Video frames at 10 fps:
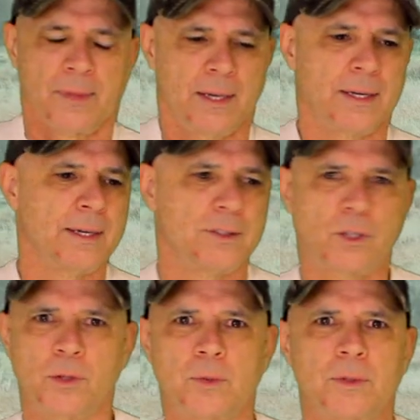And I had
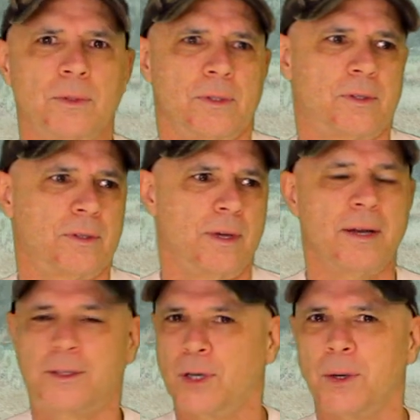2 rules.
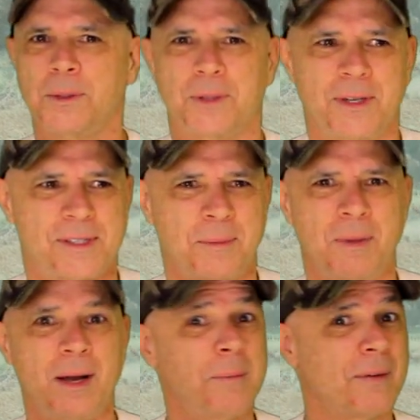I told her, I said,
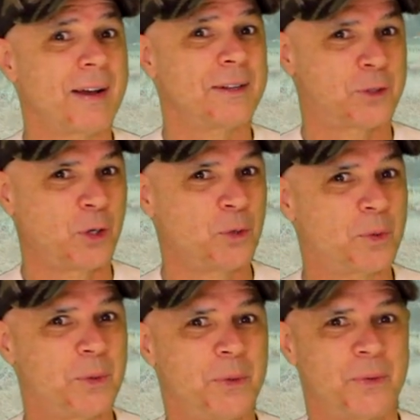Mom, I've got 2
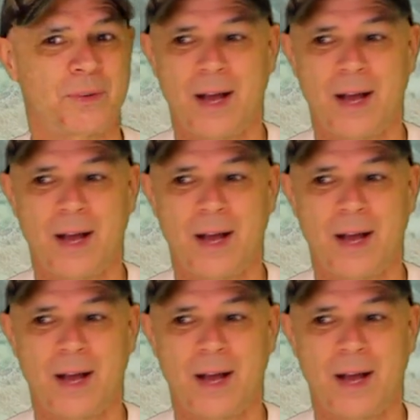rules.